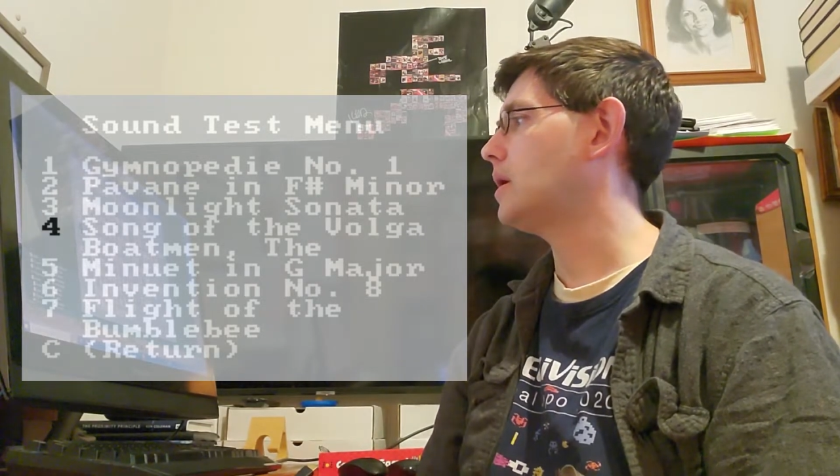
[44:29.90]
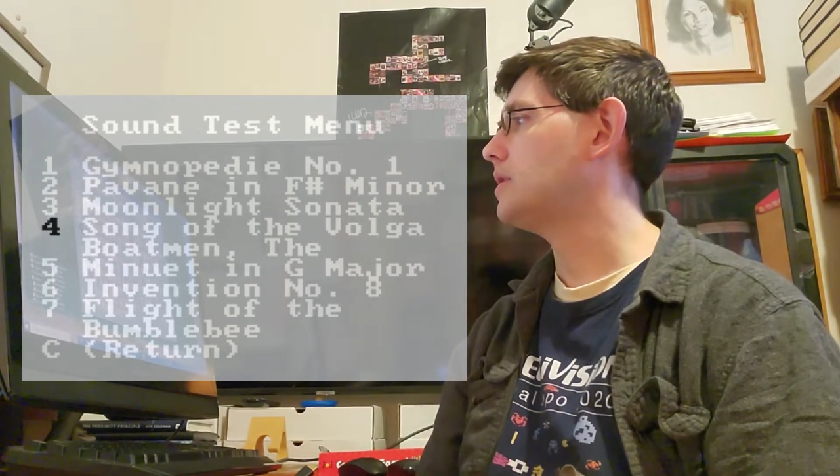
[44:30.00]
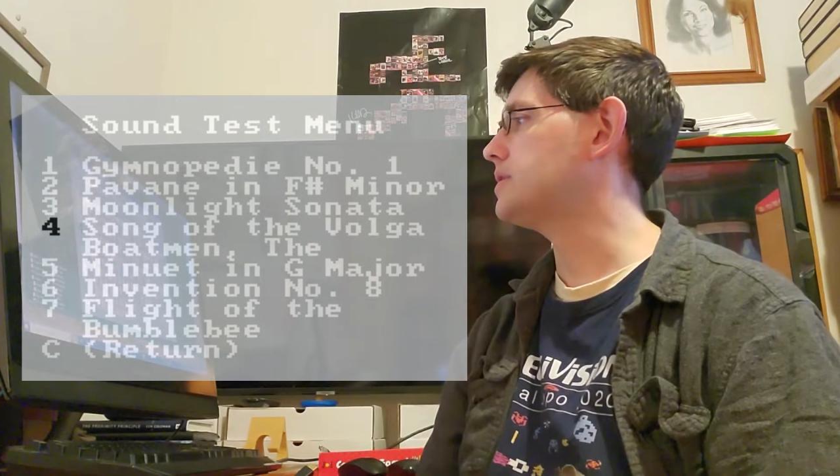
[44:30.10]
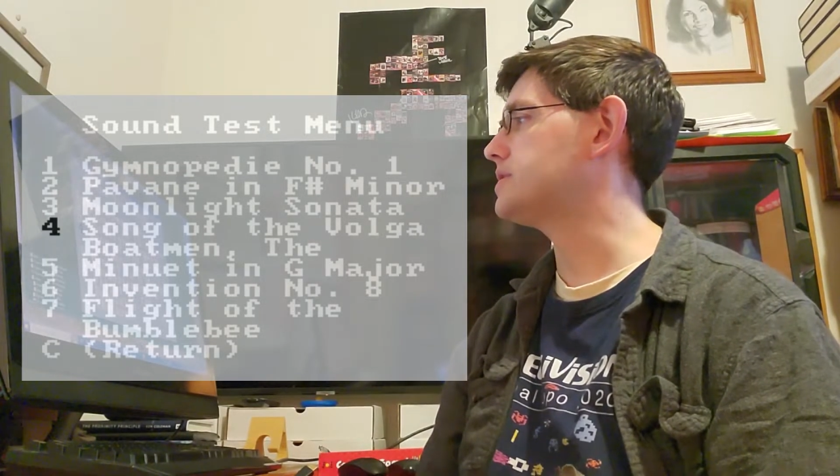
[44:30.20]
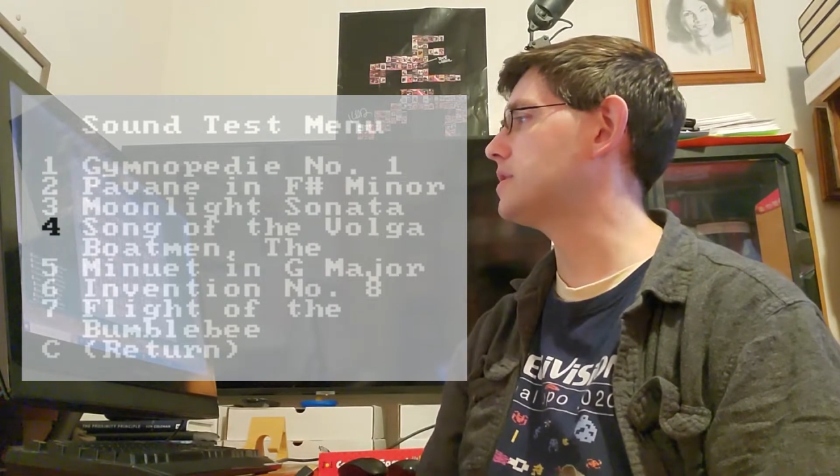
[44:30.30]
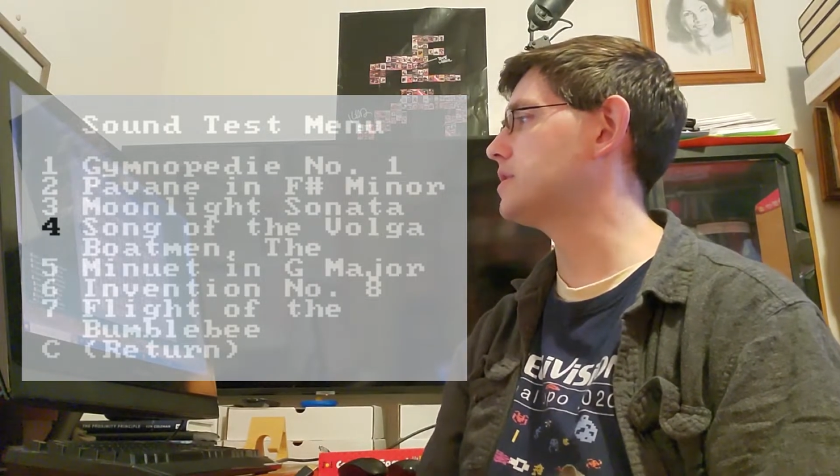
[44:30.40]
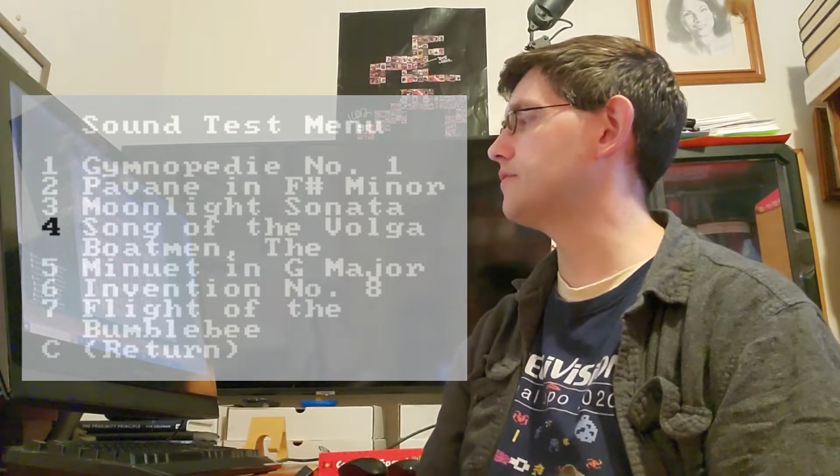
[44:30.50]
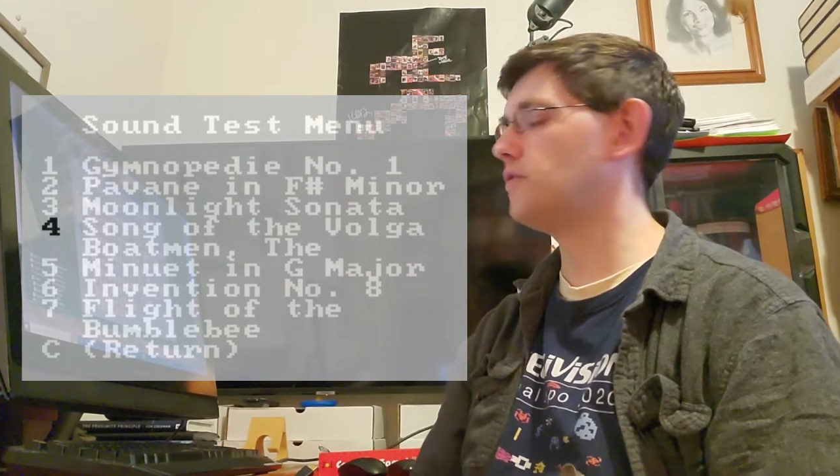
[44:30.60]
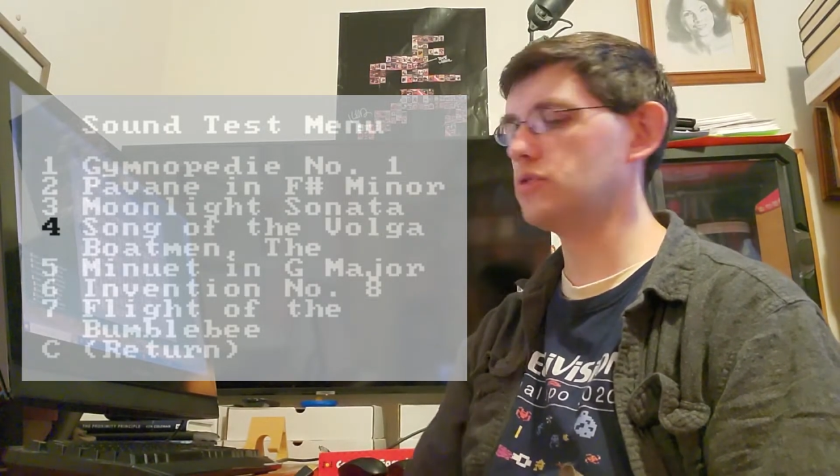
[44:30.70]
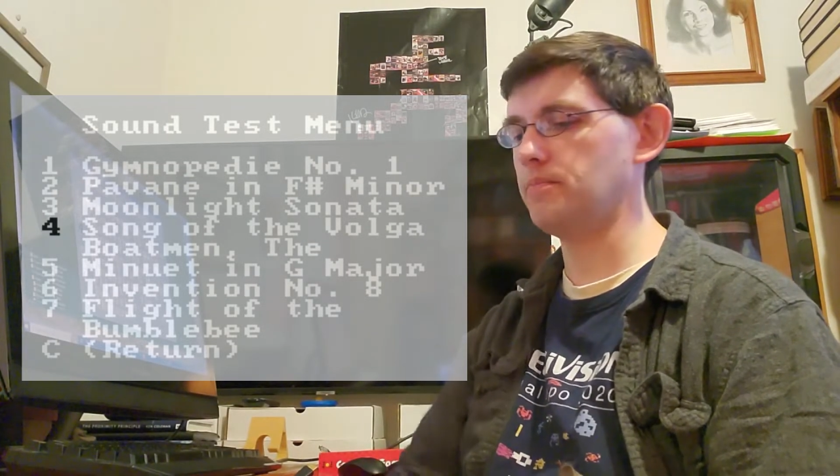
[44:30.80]
The Song of the
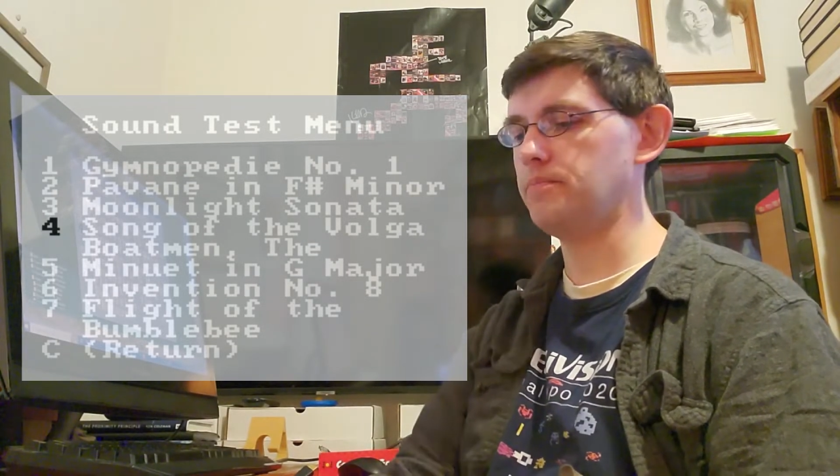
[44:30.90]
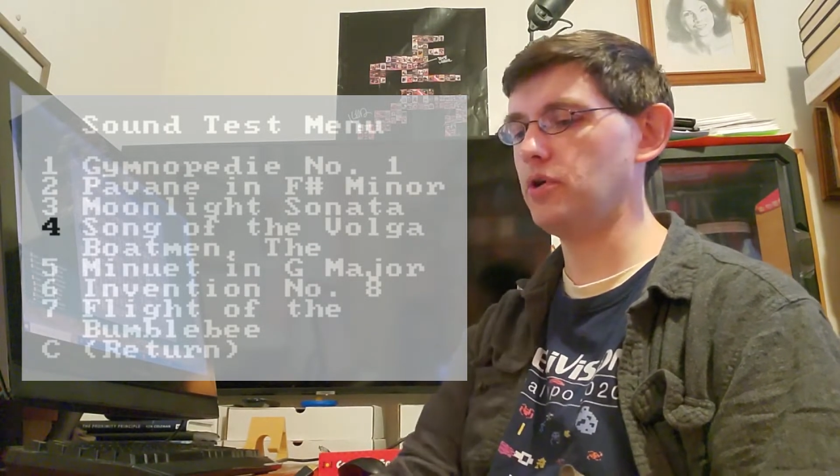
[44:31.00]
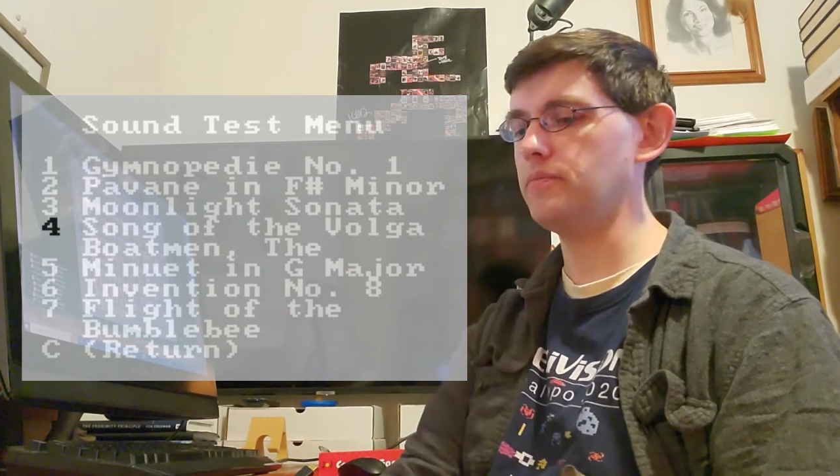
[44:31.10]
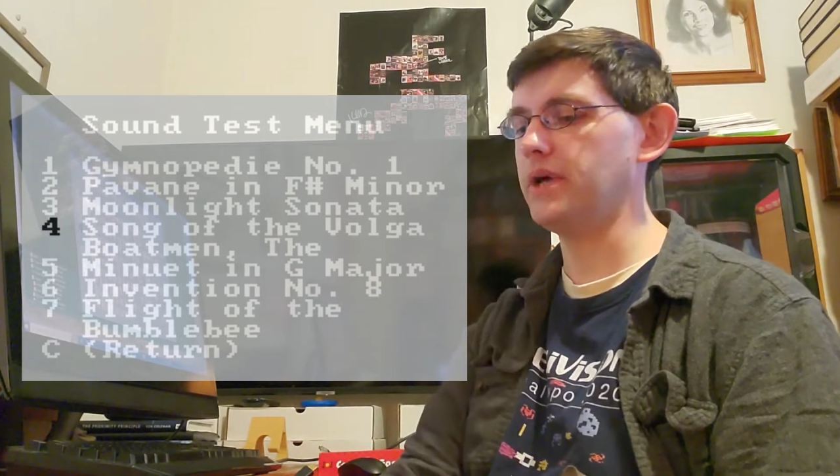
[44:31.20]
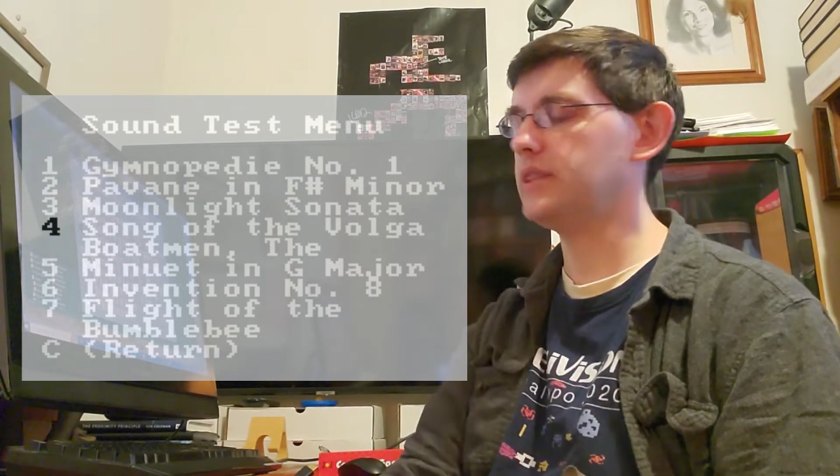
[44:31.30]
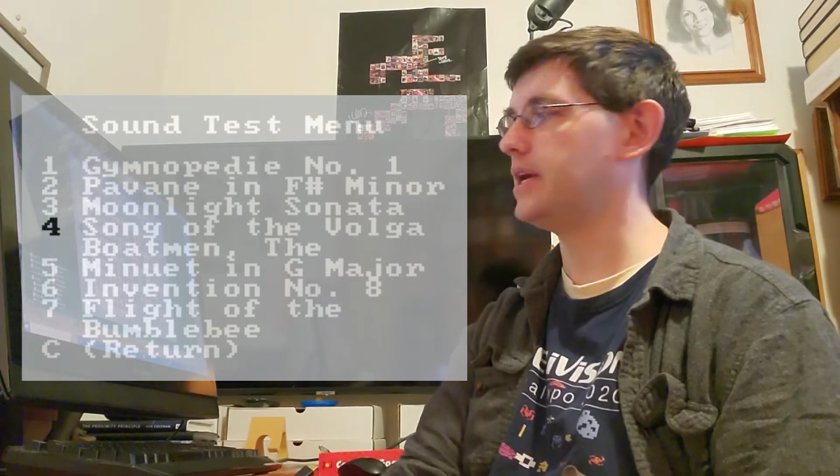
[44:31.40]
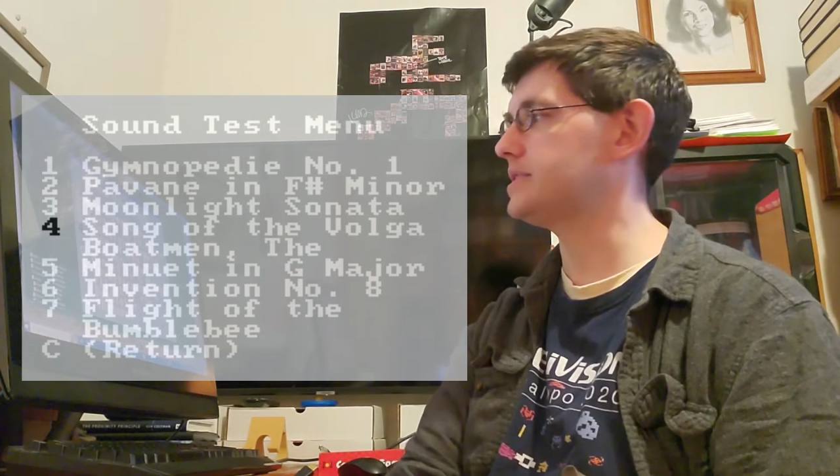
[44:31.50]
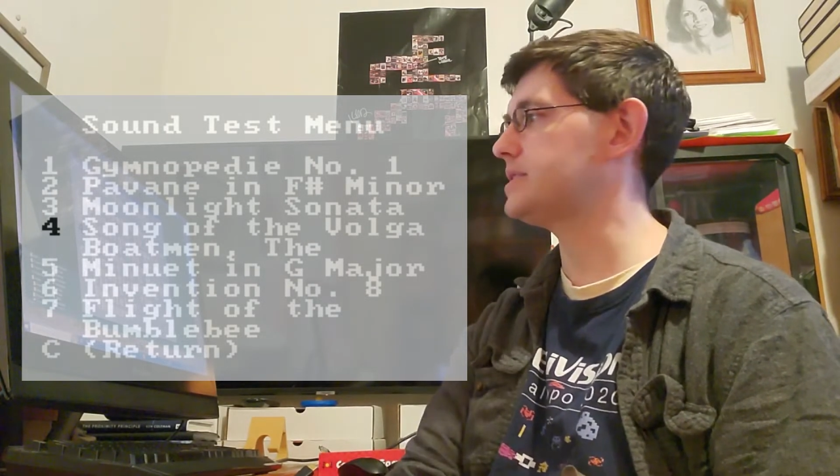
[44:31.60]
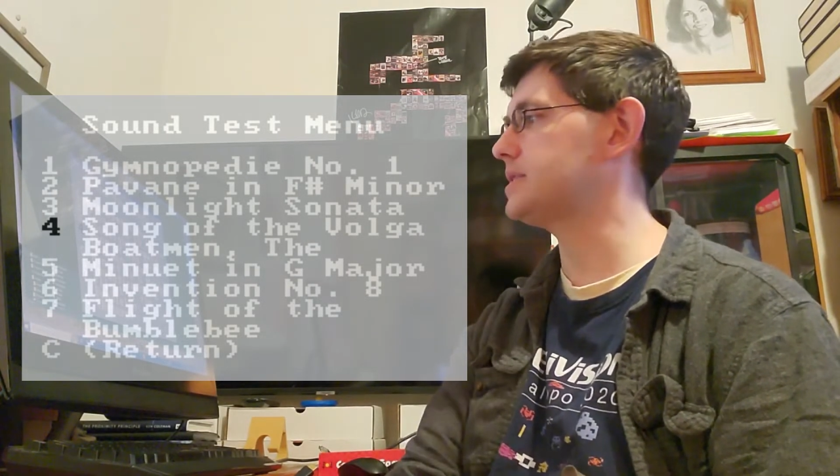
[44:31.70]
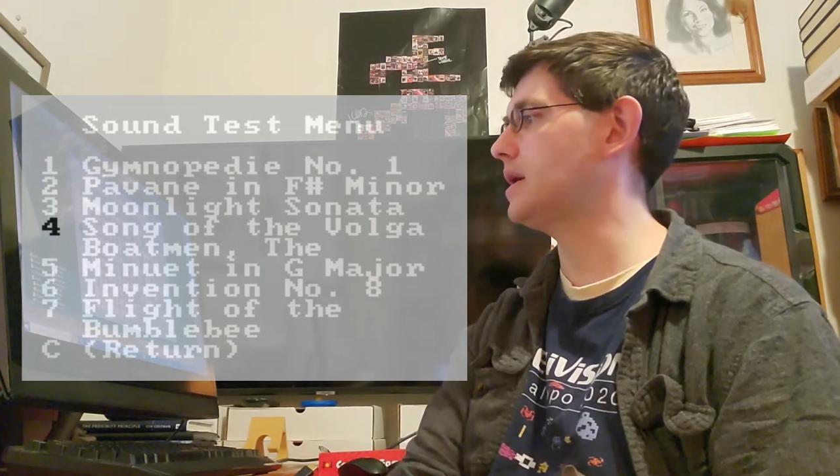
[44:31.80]
Volga Boatman, that's